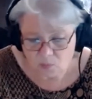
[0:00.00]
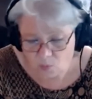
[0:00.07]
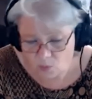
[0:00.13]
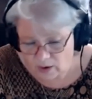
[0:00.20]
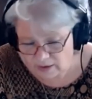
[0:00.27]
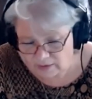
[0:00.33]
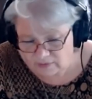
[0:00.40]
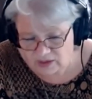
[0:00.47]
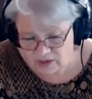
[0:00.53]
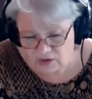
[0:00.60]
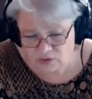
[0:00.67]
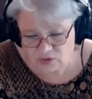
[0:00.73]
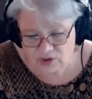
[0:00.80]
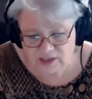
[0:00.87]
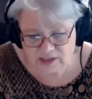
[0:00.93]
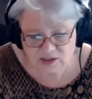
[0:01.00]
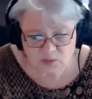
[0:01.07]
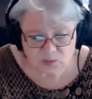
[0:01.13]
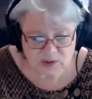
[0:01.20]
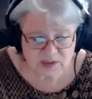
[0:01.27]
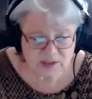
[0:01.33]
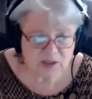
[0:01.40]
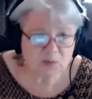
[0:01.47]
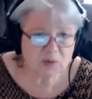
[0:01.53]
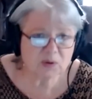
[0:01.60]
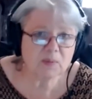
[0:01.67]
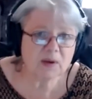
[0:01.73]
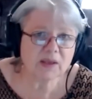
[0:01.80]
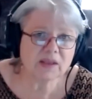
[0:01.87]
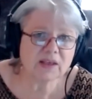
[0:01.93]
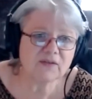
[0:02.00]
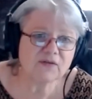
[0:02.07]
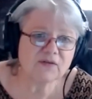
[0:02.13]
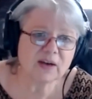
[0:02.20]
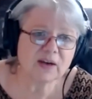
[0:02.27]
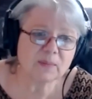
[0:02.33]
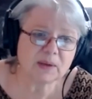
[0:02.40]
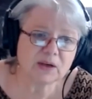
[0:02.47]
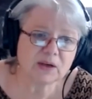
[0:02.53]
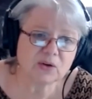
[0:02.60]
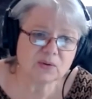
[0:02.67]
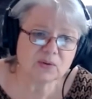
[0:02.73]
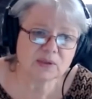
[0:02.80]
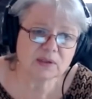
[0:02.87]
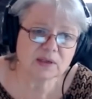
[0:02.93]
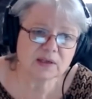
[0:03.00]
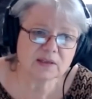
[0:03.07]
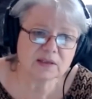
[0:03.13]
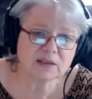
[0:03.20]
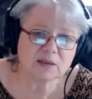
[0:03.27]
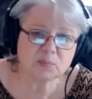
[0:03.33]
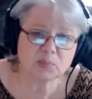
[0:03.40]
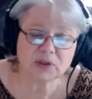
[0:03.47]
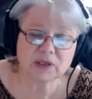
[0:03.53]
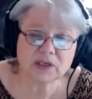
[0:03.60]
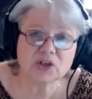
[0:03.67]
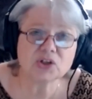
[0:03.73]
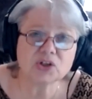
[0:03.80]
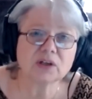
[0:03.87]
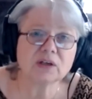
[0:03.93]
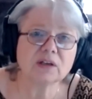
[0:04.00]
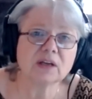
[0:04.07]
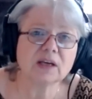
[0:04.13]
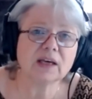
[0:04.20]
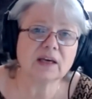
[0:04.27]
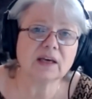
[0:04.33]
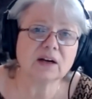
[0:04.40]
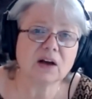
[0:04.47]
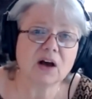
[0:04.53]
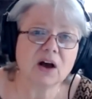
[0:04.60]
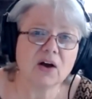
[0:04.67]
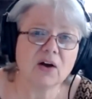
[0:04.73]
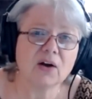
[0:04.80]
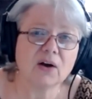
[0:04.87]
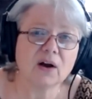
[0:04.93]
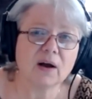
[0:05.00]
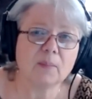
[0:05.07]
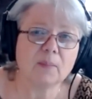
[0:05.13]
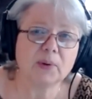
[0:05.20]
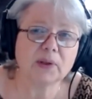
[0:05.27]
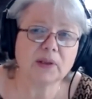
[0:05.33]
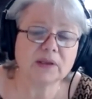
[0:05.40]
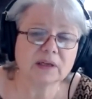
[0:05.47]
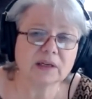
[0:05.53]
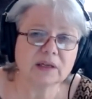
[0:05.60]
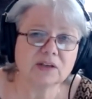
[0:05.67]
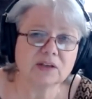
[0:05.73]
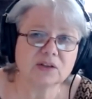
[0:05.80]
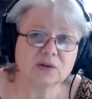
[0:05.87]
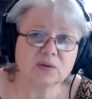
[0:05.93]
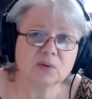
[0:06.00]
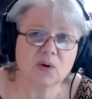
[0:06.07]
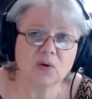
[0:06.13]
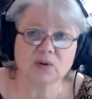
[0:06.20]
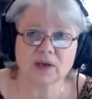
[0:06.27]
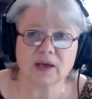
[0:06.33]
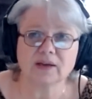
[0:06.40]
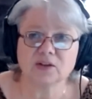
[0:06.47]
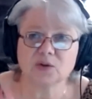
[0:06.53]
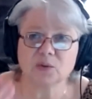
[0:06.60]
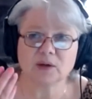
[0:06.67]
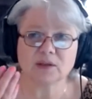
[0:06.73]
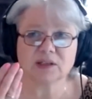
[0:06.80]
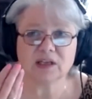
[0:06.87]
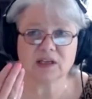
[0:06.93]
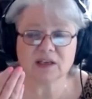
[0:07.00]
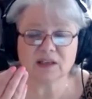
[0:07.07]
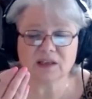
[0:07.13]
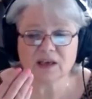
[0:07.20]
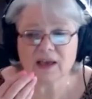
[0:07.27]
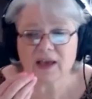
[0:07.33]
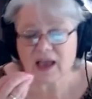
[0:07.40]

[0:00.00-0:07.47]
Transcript: One of the other things that we see with methamphetamine use is a depletion in our ability to hold on to our teeth.